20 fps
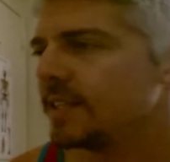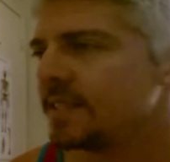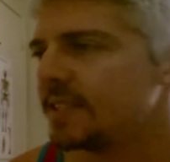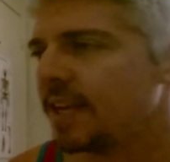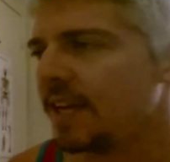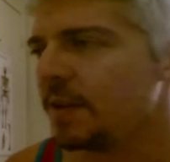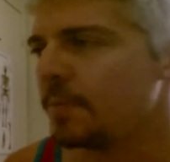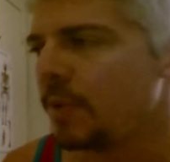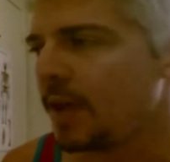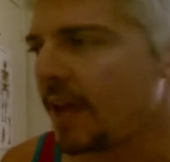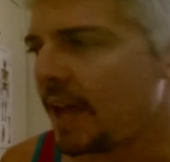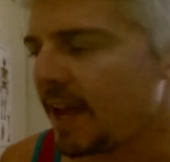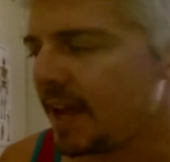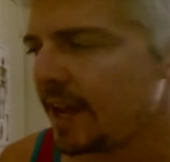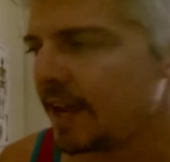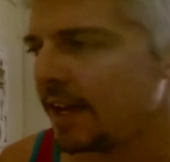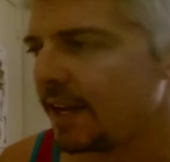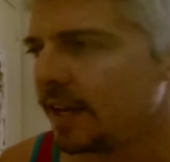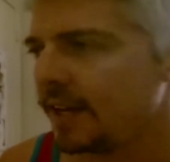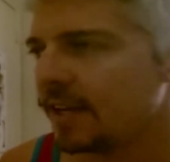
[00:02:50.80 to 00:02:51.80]
Type
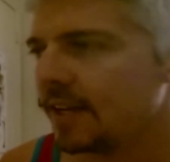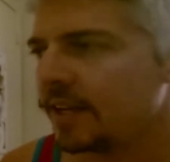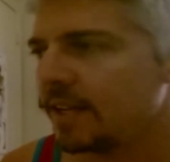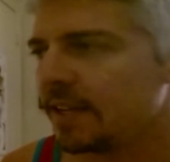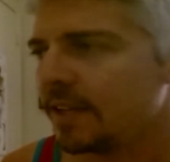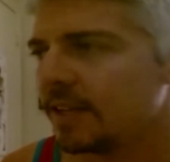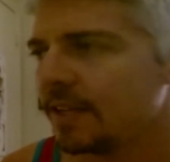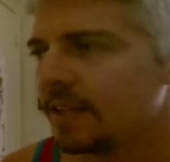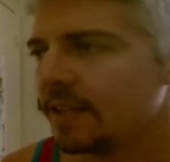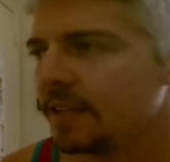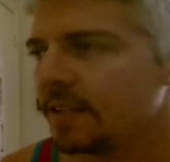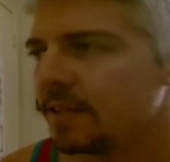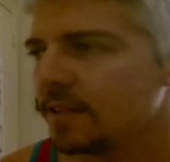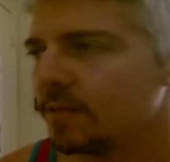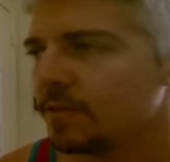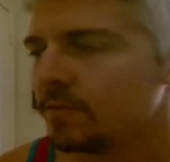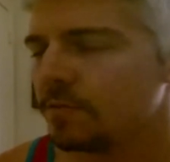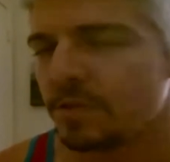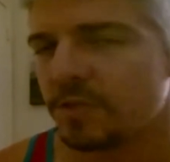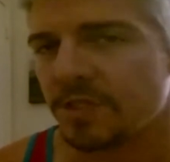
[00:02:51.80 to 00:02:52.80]
A,
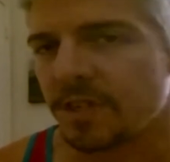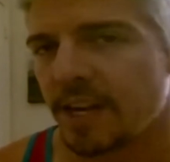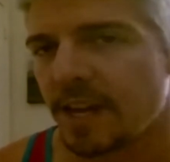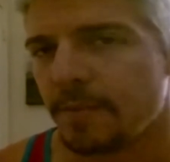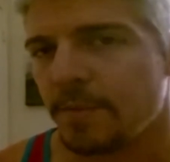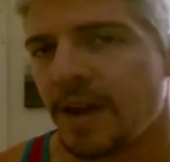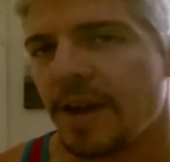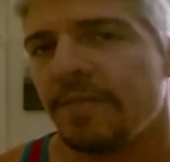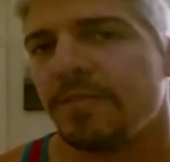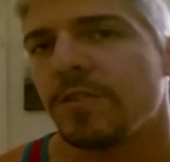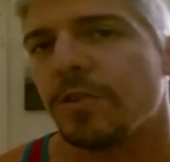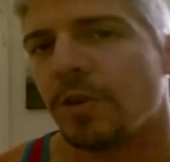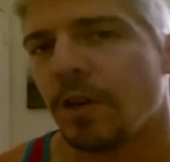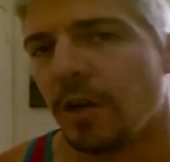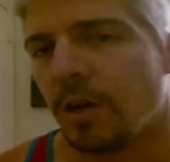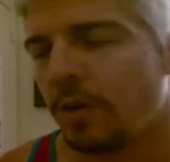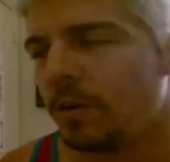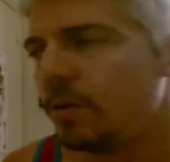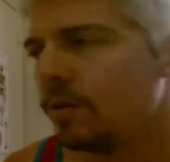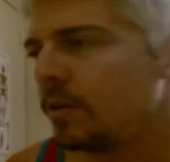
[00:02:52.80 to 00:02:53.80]
which came after
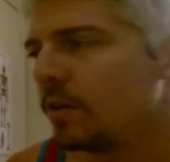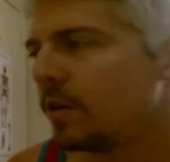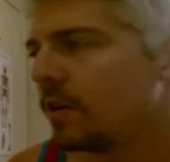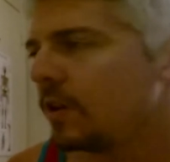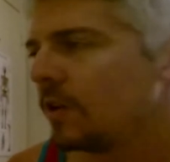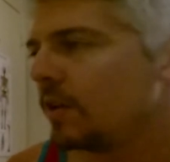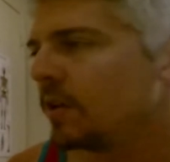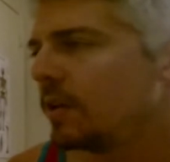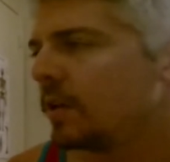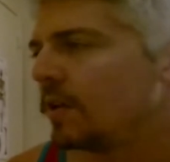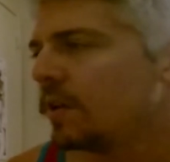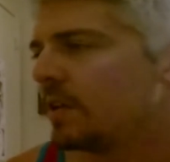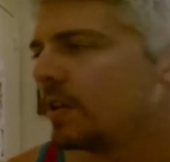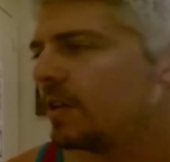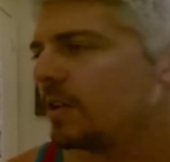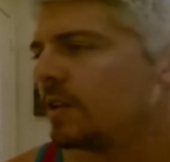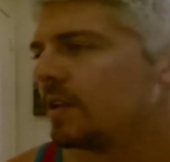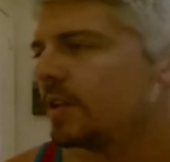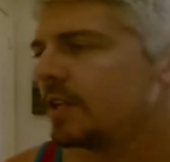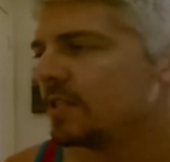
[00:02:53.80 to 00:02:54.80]
O,
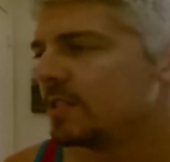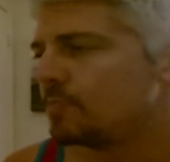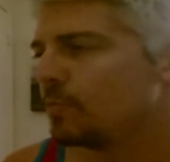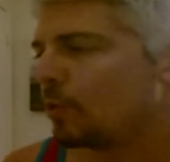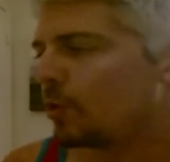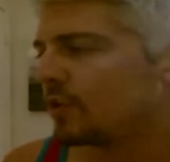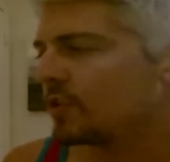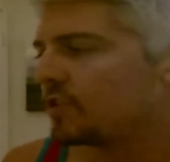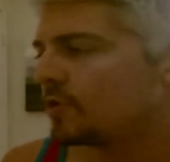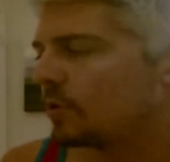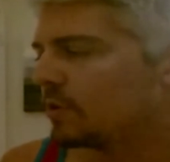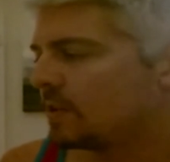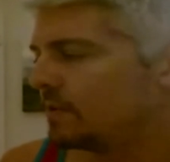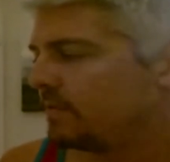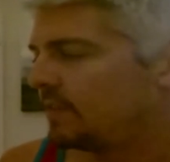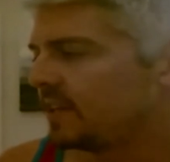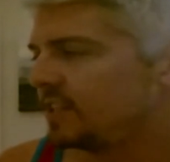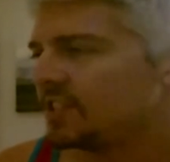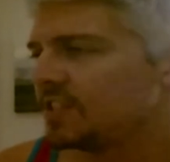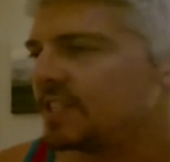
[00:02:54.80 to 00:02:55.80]
is more toward the
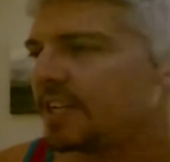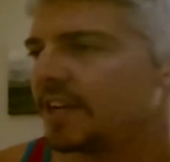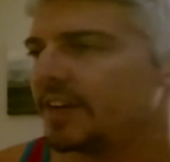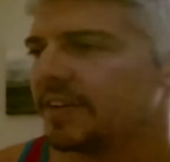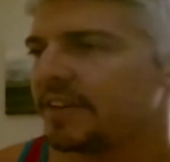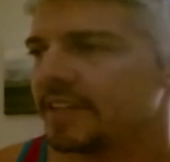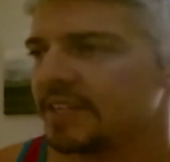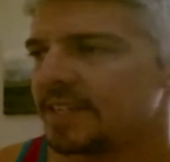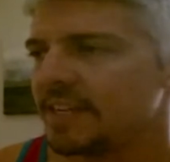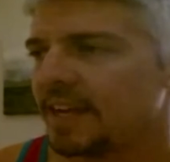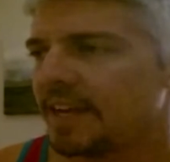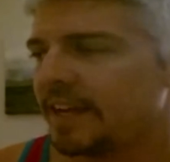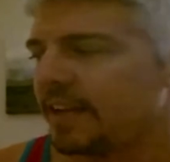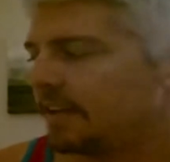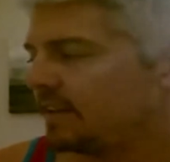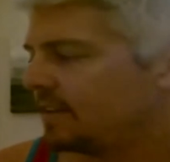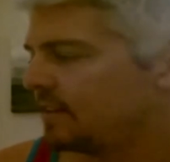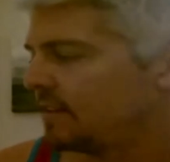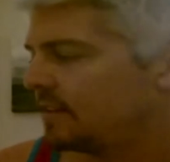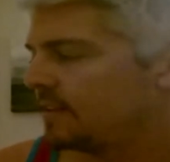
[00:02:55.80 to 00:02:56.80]
vegetarian
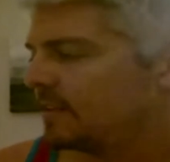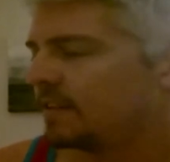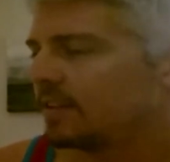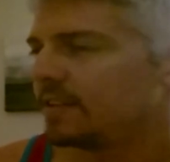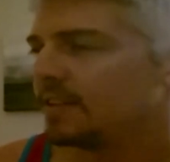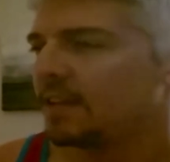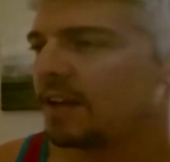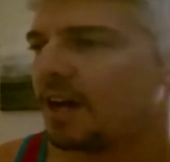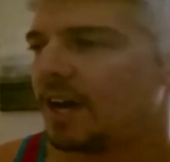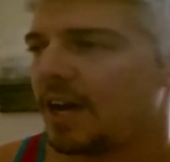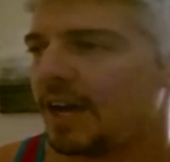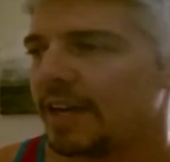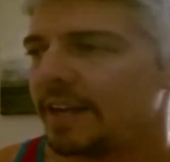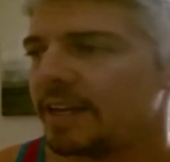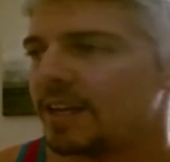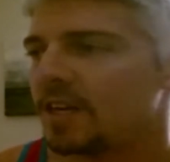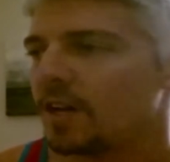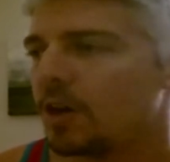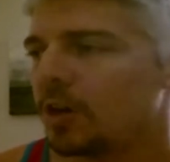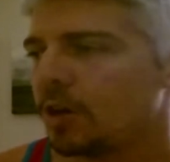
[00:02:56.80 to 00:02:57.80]
diet, high
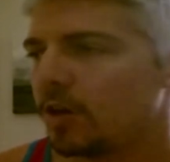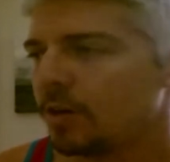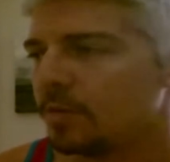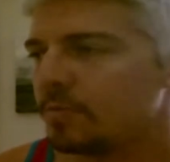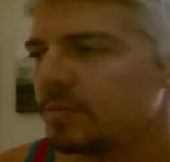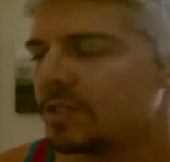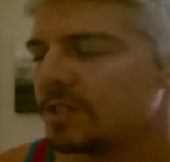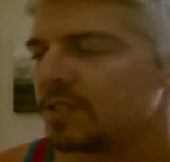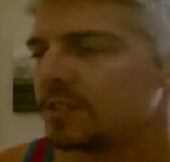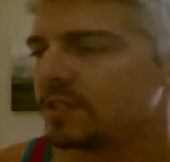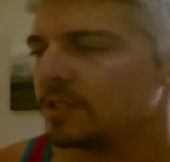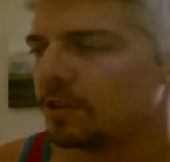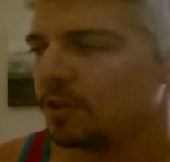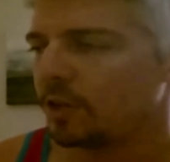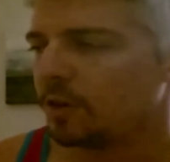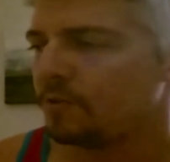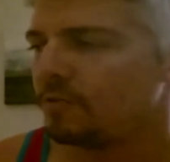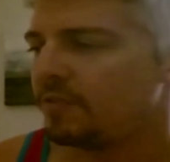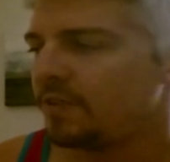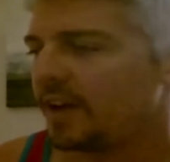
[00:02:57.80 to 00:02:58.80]
in carbs,
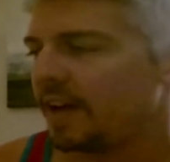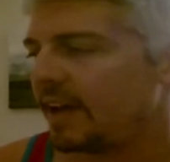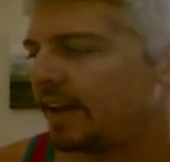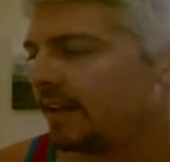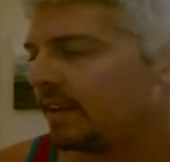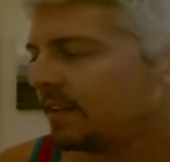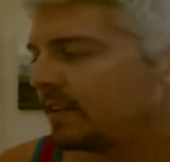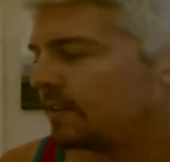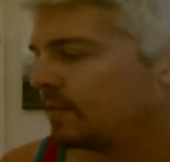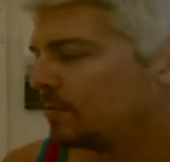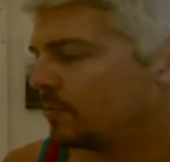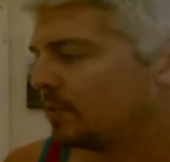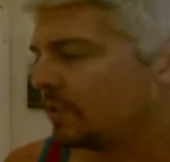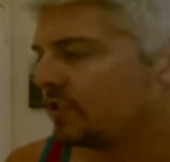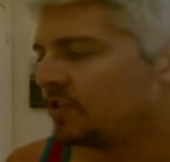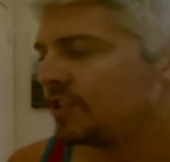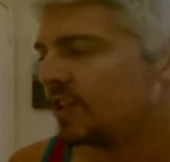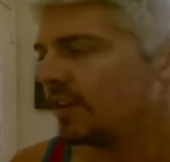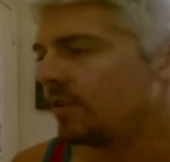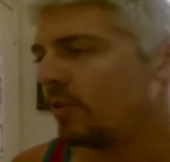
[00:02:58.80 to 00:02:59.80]
low fat,
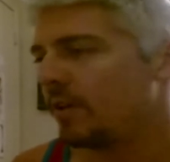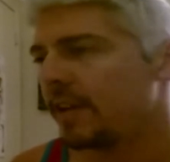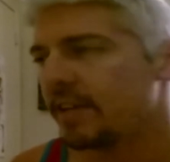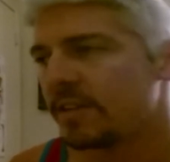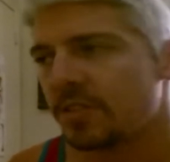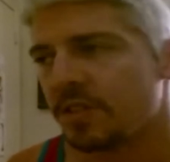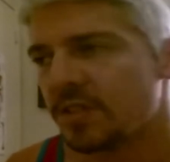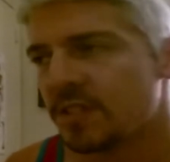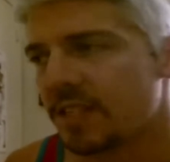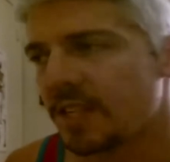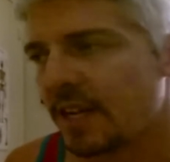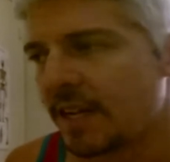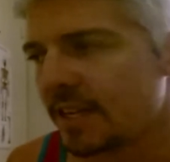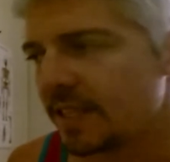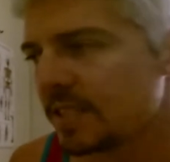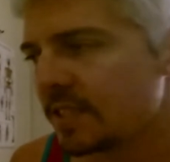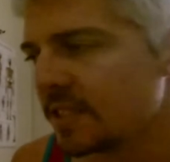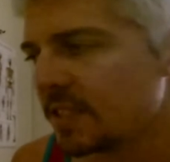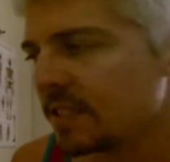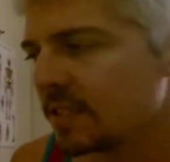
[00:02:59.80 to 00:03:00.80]
with gentle
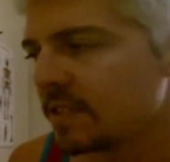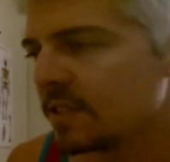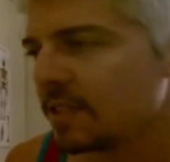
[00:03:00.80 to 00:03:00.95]
exercise.